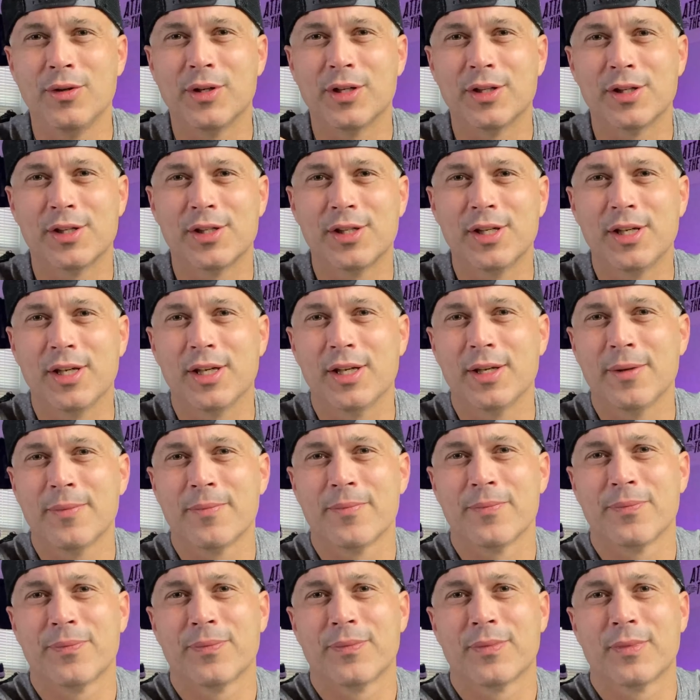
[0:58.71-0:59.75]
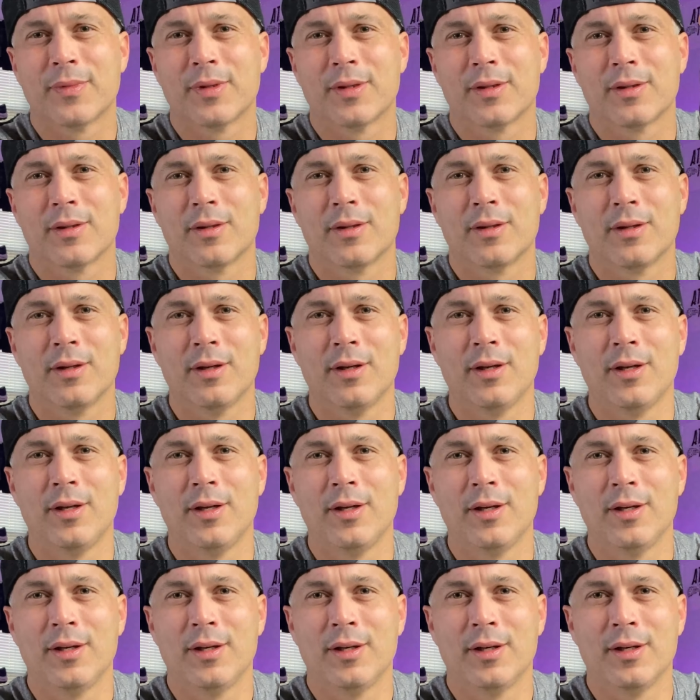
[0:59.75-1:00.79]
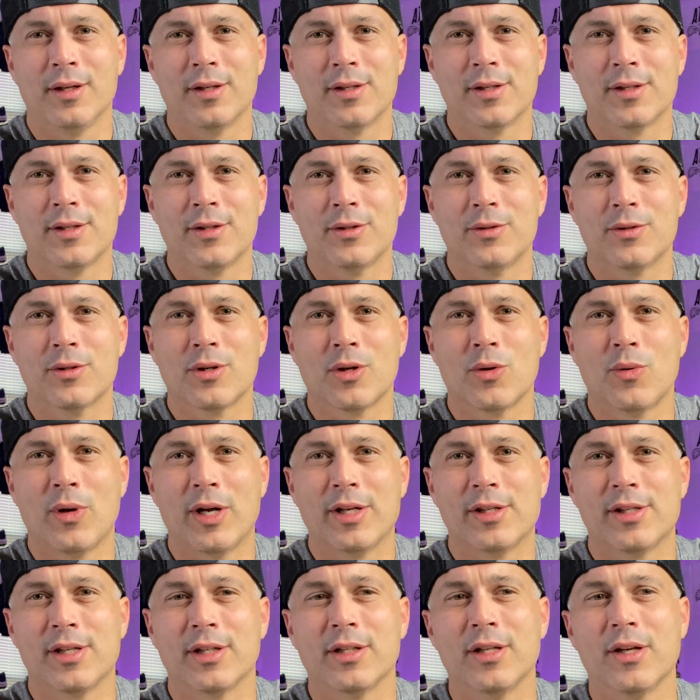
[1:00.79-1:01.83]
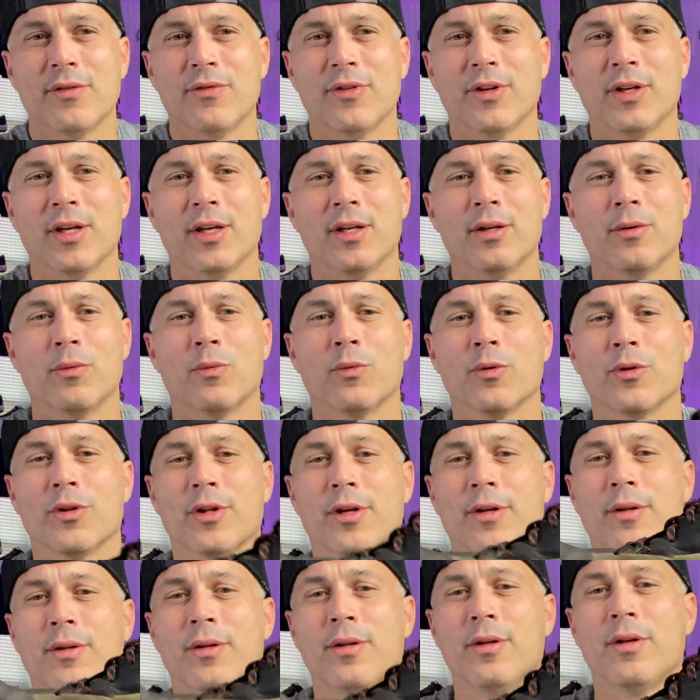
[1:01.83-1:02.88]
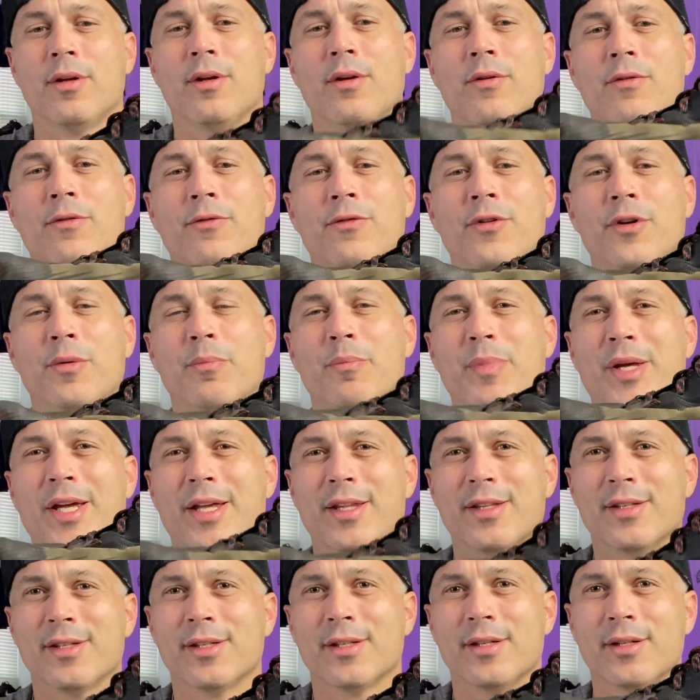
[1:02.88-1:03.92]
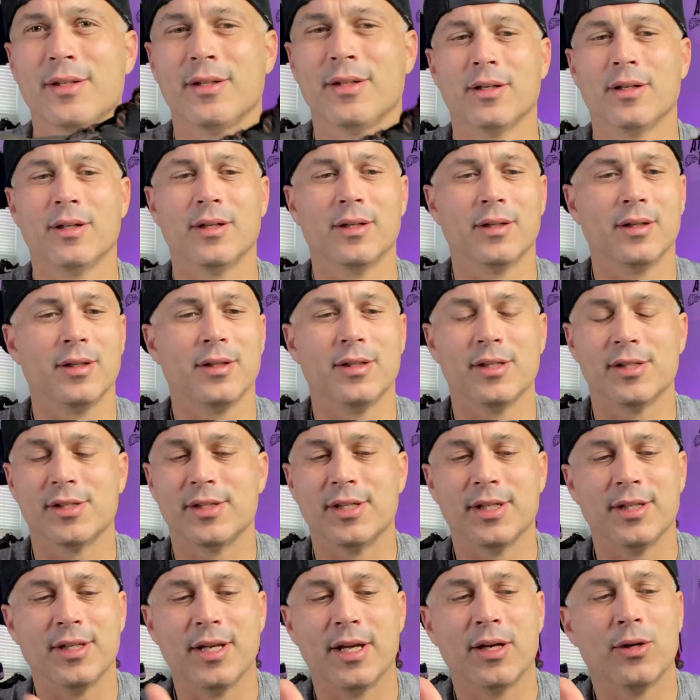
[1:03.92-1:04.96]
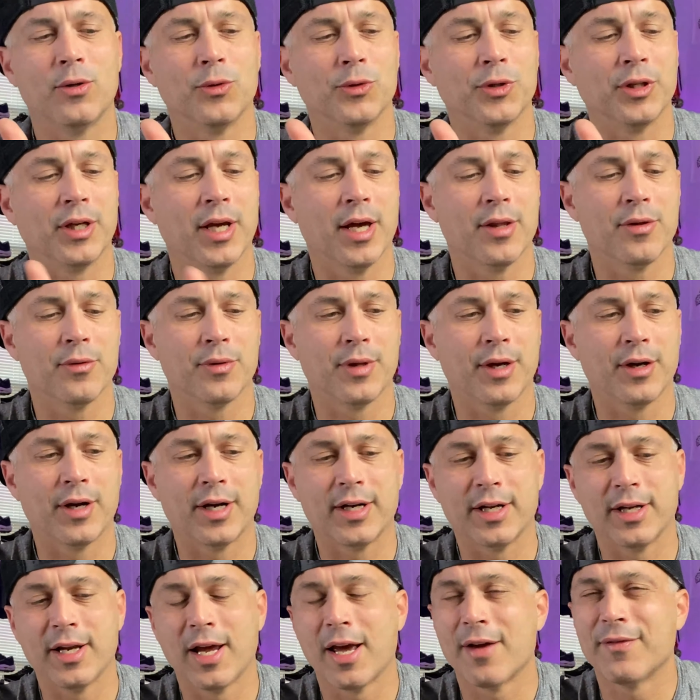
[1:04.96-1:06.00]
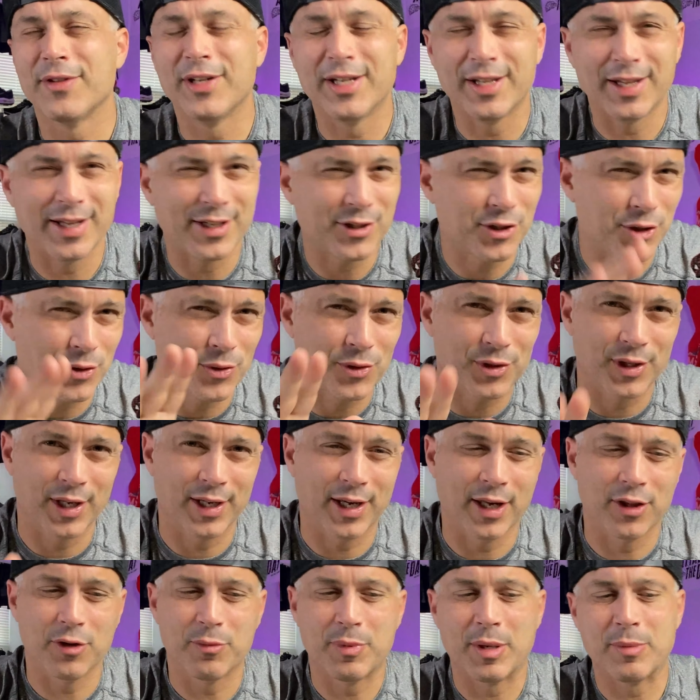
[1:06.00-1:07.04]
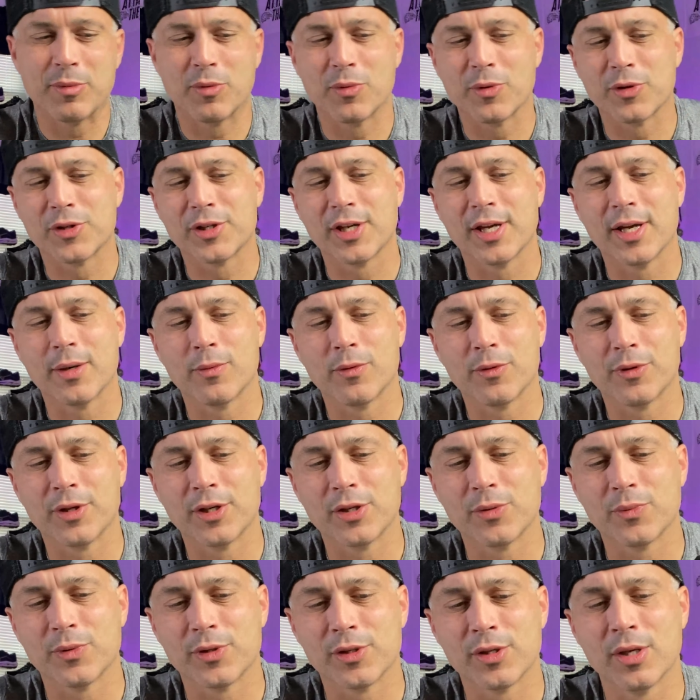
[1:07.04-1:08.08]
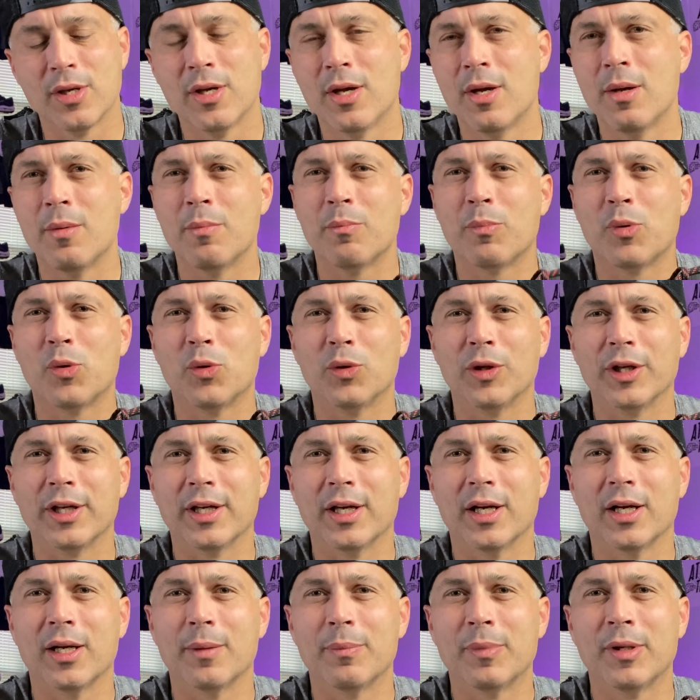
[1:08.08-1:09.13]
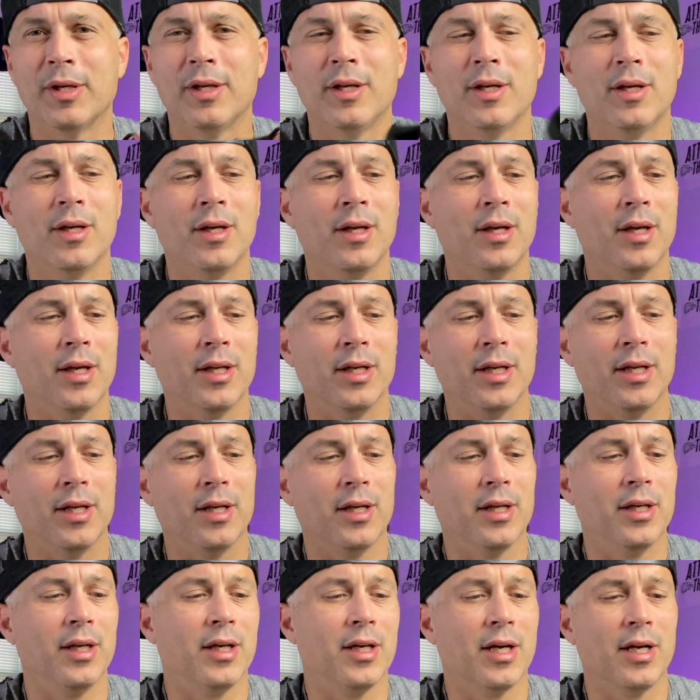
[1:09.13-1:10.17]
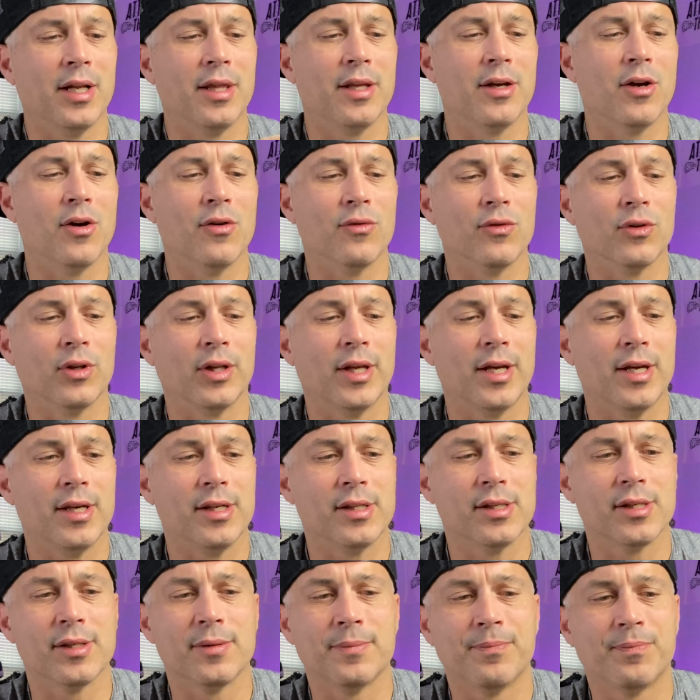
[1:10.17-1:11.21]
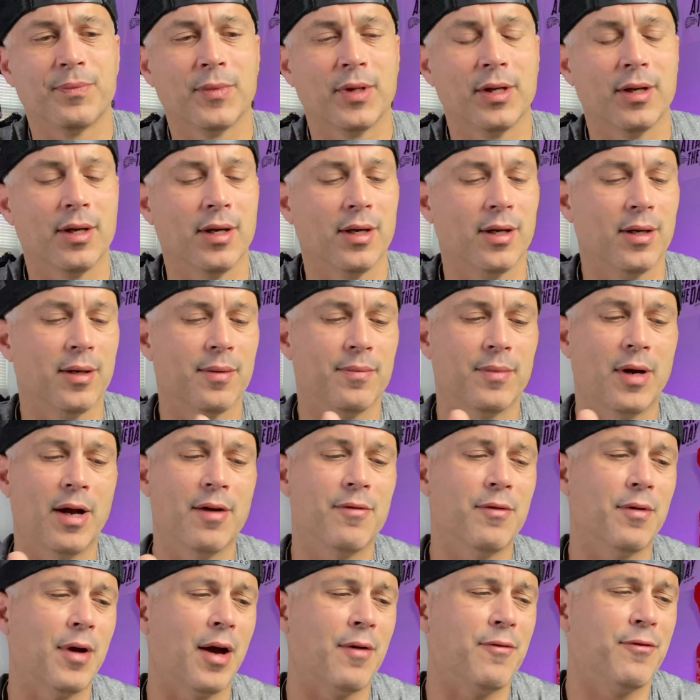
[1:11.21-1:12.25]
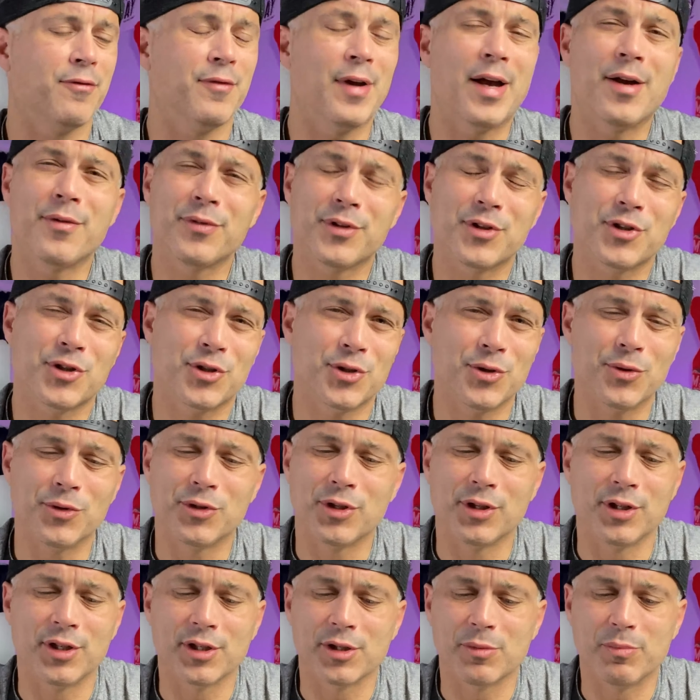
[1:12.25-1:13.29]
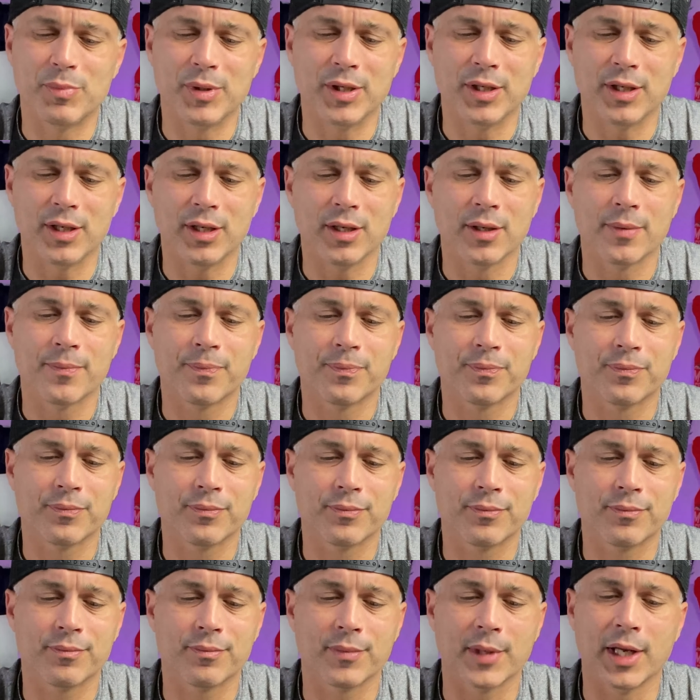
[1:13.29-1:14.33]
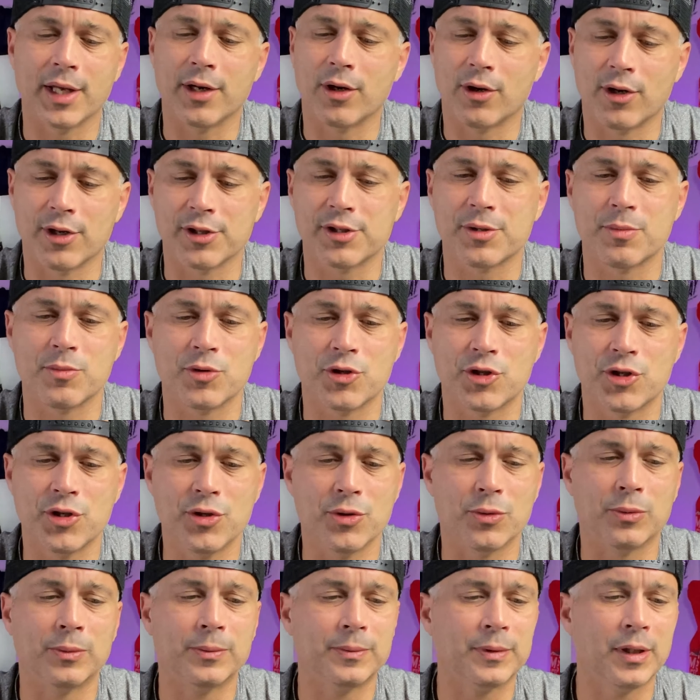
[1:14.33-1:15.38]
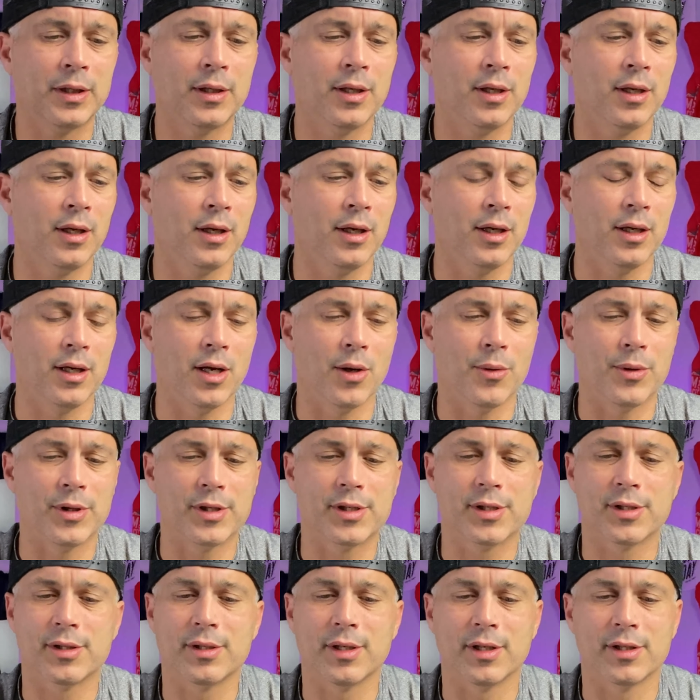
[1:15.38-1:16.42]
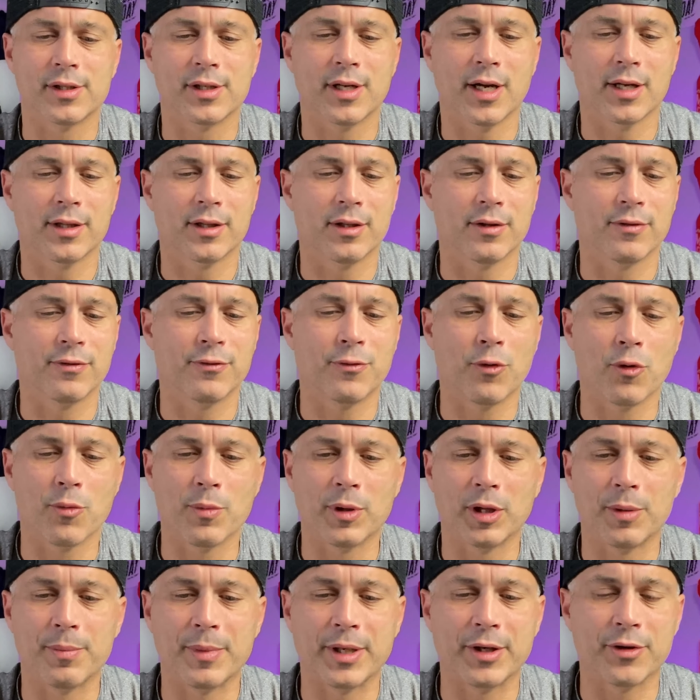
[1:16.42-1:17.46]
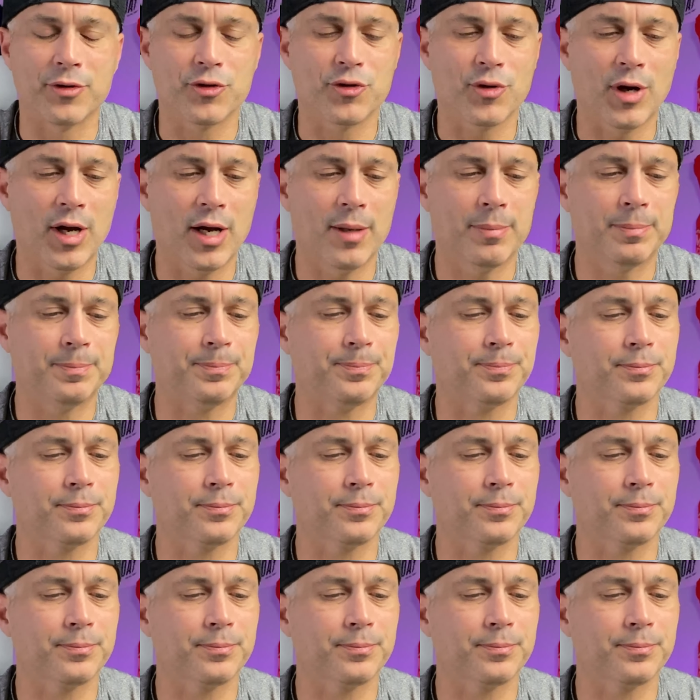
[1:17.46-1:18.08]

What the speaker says: can see is still quite significant where the foot bends. It just didn't hold together there. I didn't have any issues like other people were saying where this was pulling up, any kind of the overlays. I've found this shoe to just be an awesome shoe. It's got the 4mm drop.